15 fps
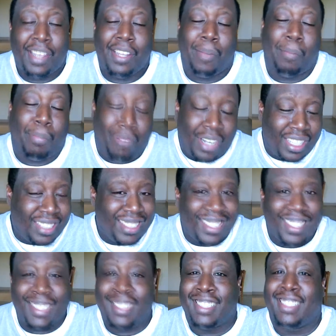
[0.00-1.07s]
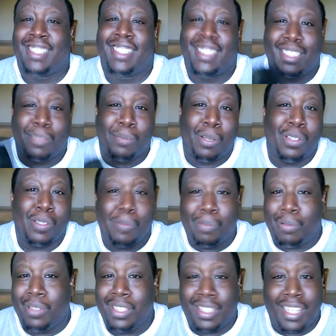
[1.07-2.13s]
Your brushing is the most
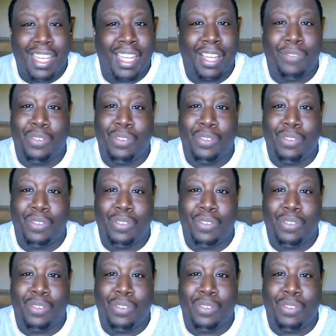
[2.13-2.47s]
important thing.